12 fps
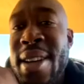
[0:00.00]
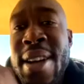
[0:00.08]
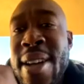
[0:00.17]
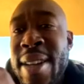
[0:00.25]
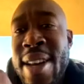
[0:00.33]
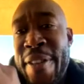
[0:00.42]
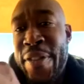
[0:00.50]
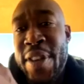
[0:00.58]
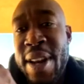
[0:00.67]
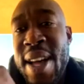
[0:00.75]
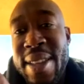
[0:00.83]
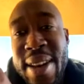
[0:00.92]
not for
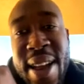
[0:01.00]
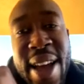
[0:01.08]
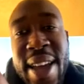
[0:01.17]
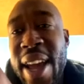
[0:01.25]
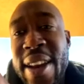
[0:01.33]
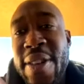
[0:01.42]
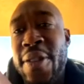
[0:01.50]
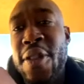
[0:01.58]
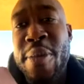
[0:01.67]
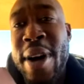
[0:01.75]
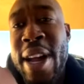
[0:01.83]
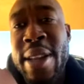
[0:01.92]
nothing. I ain't hating on
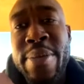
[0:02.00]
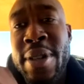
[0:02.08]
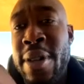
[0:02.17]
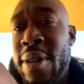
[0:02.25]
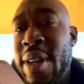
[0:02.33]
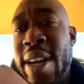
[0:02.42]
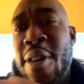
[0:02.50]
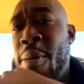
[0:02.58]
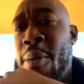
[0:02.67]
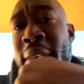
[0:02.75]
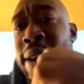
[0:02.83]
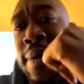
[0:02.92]
nobody, but ain't
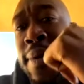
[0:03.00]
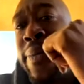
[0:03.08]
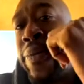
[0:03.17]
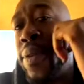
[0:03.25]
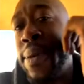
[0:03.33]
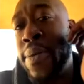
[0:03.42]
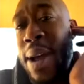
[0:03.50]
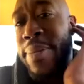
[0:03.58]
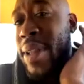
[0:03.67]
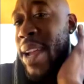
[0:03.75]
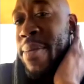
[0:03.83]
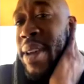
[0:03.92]
nobody where I'm from rap
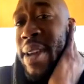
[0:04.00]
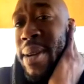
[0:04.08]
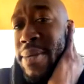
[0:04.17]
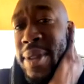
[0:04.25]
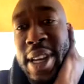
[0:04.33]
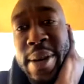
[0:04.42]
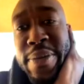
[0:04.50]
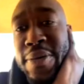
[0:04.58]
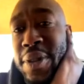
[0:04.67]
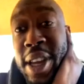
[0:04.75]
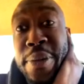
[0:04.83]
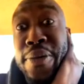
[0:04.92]
like me. I'm just
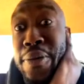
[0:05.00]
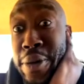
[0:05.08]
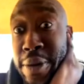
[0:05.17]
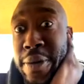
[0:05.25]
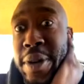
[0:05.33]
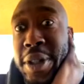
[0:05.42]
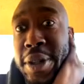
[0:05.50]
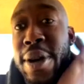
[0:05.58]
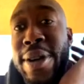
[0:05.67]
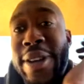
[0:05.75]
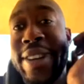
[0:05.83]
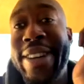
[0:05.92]
keep real with
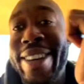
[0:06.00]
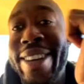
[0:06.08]
you.